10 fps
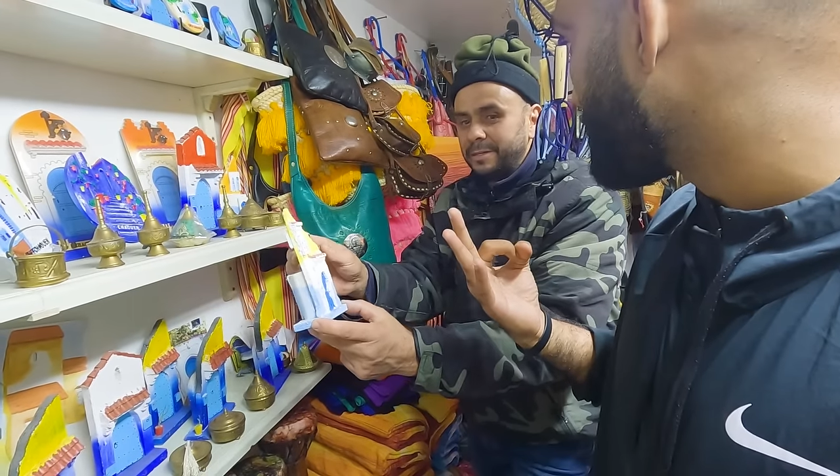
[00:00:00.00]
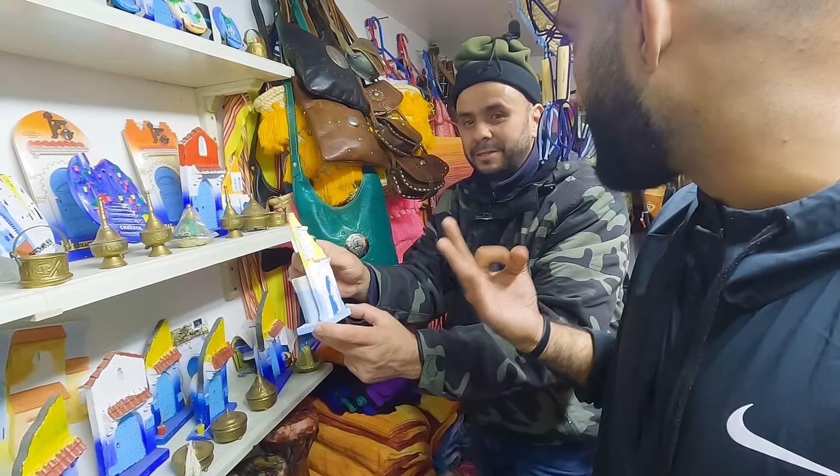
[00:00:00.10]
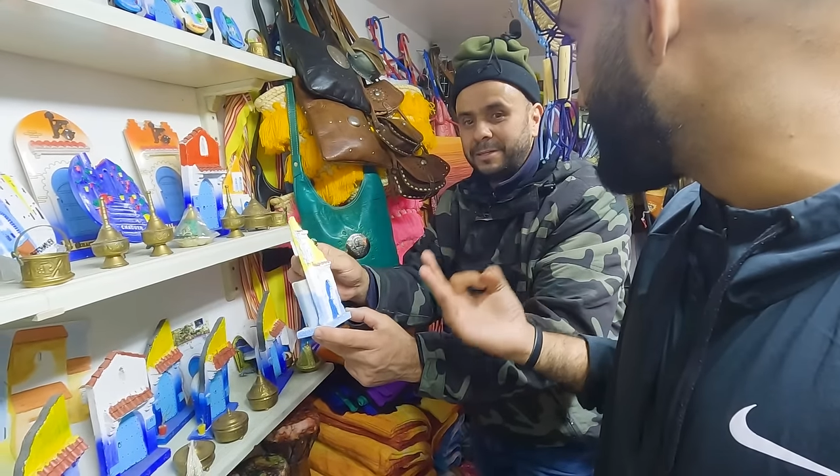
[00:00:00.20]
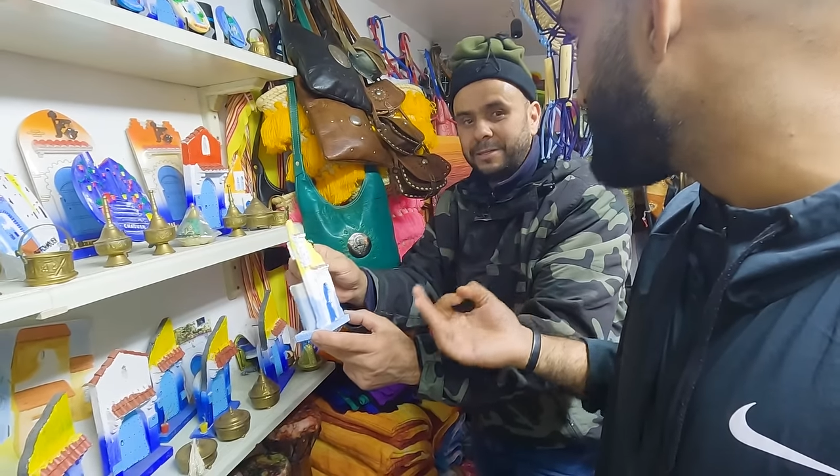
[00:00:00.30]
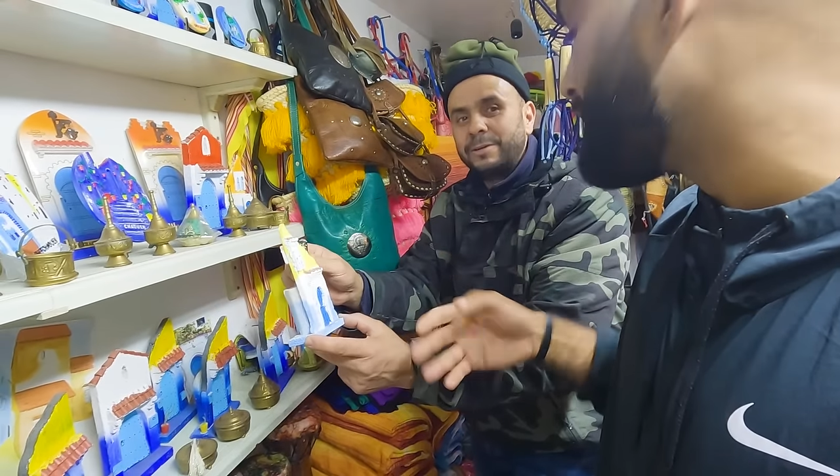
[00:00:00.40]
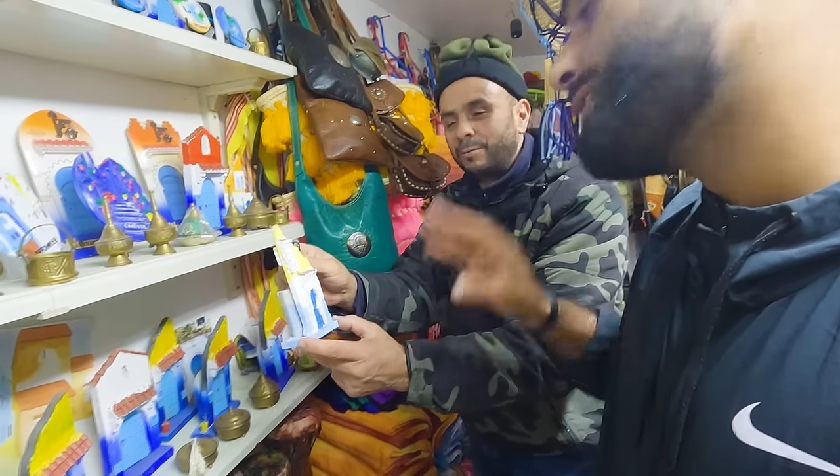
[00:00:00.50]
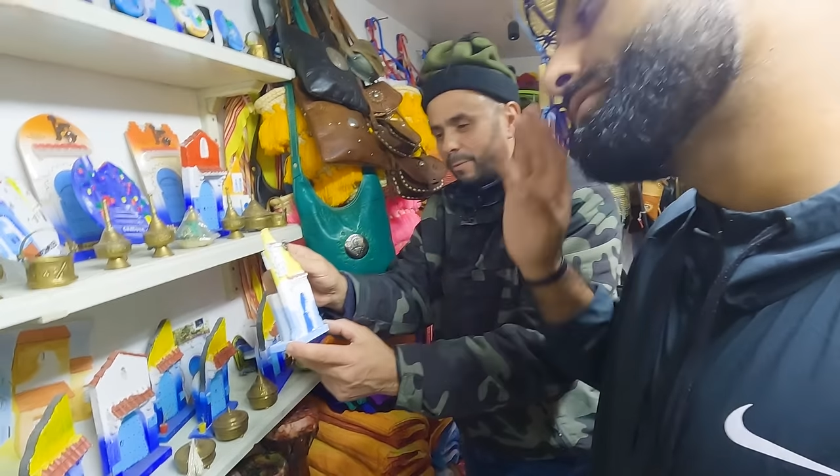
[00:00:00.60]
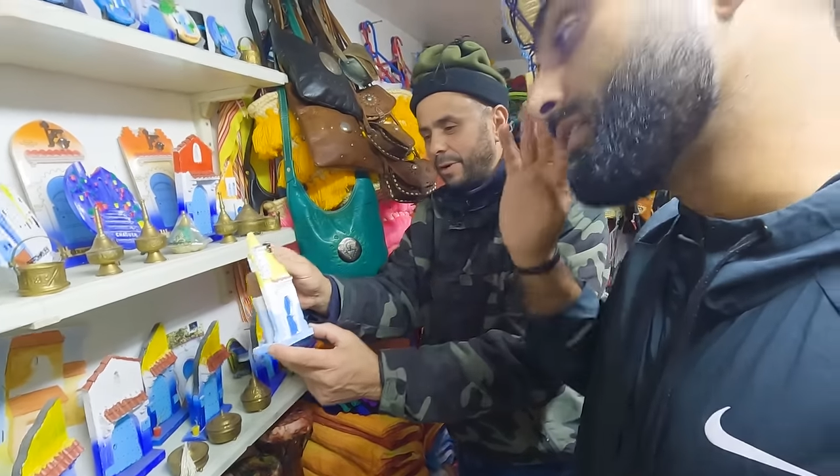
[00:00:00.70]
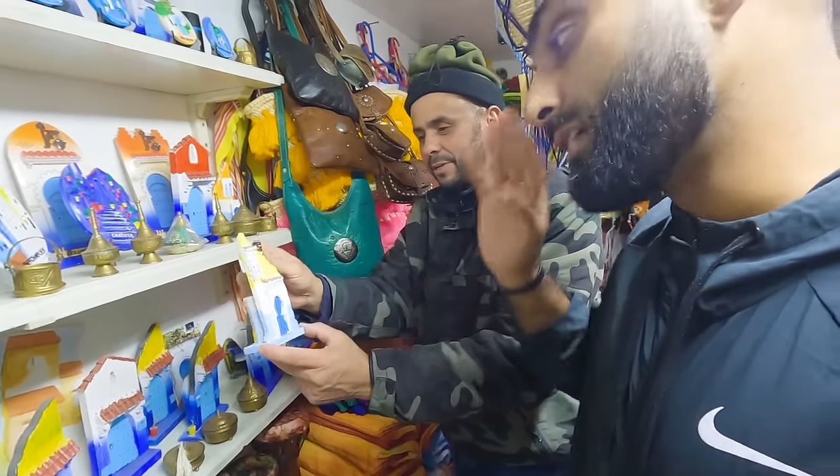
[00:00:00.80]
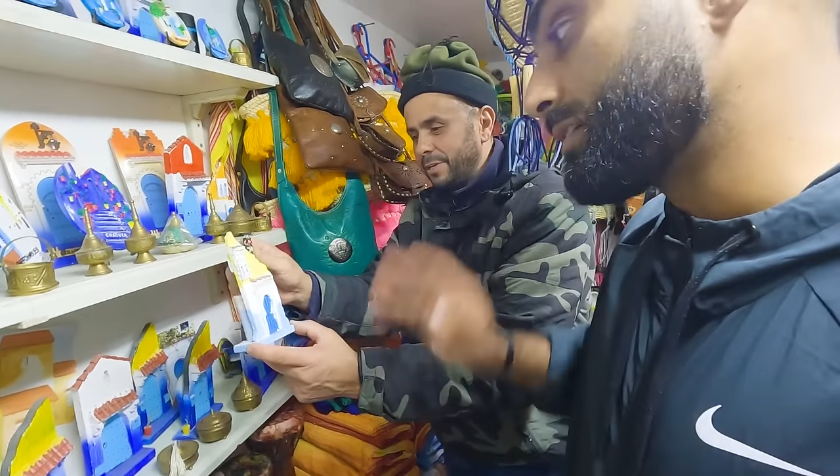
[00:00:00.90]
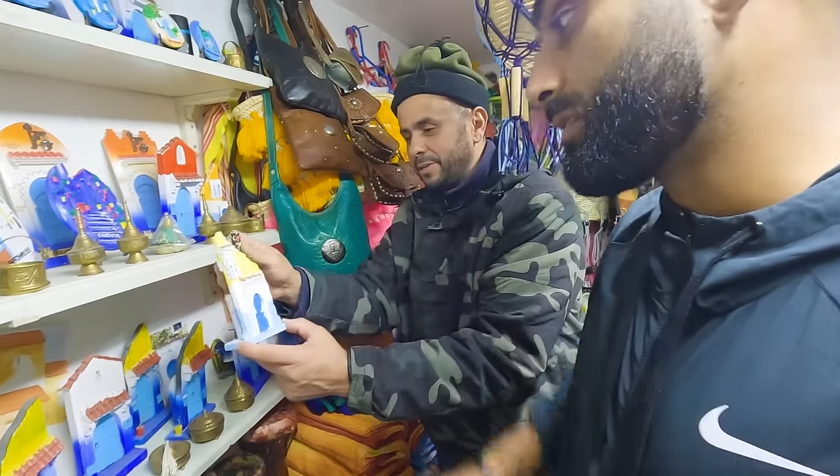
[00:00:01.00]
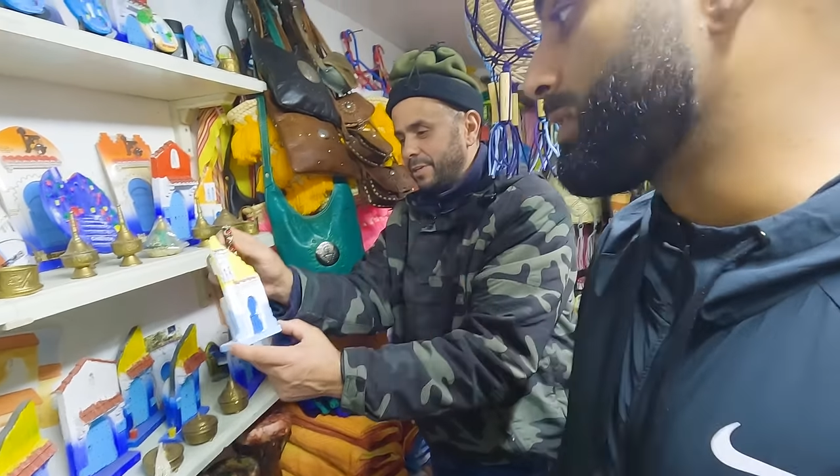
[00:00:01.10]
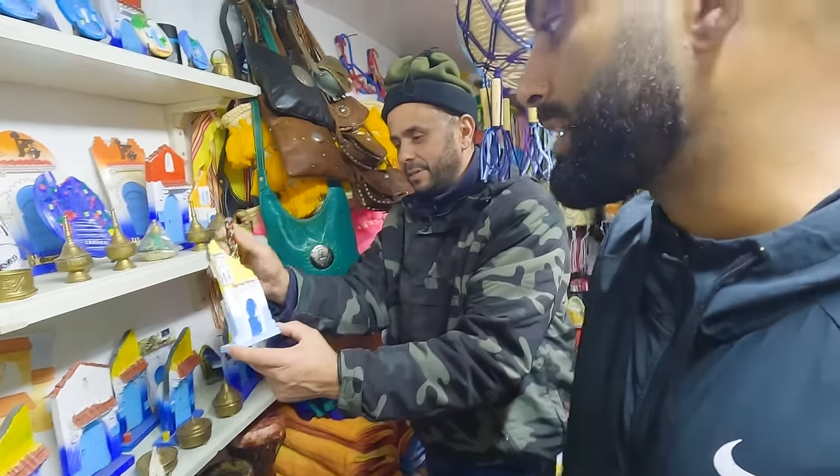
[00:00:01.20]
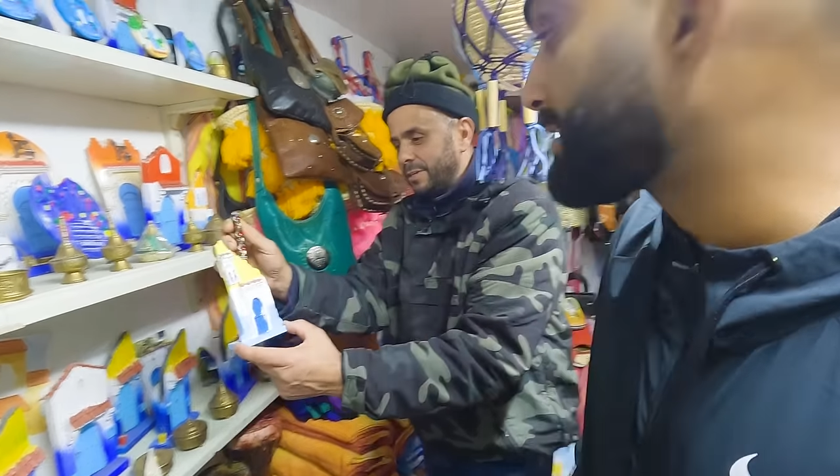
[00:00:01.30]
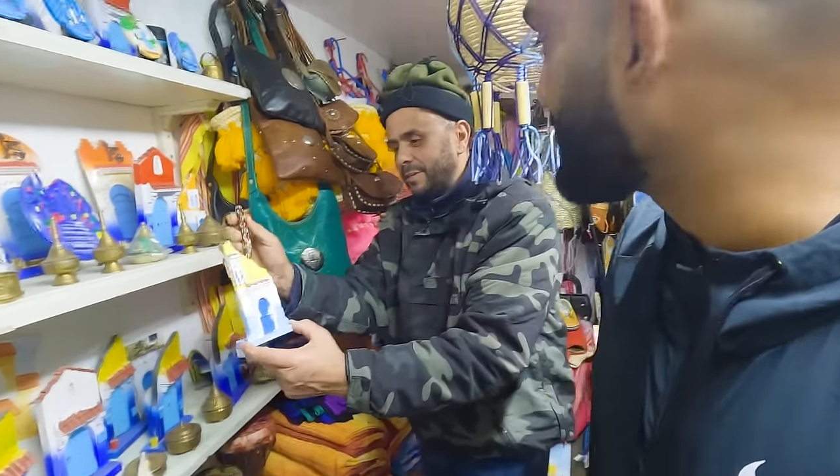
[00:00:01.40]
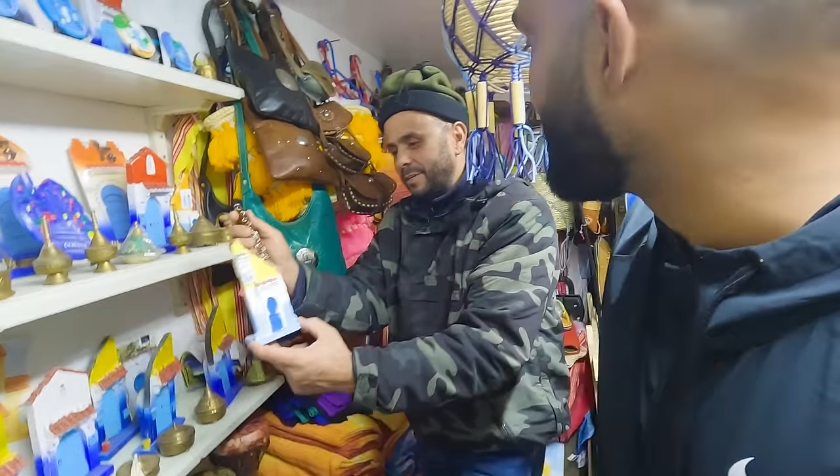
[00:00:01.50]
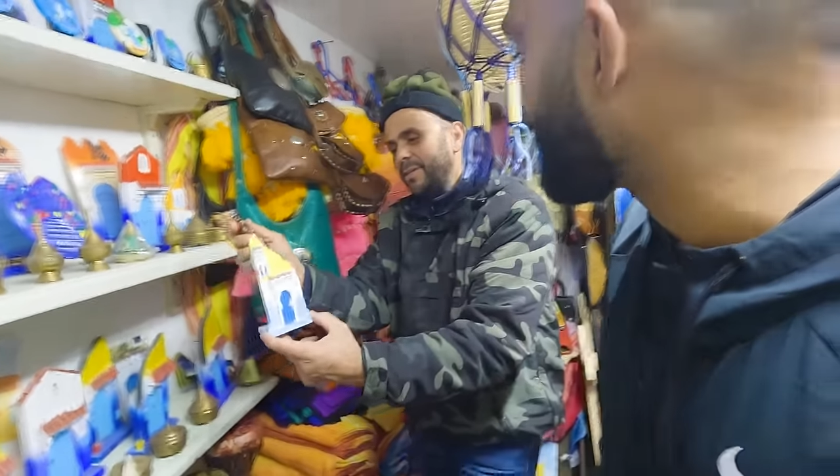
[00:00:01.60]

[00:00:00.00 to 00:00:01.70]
40? sí, 40.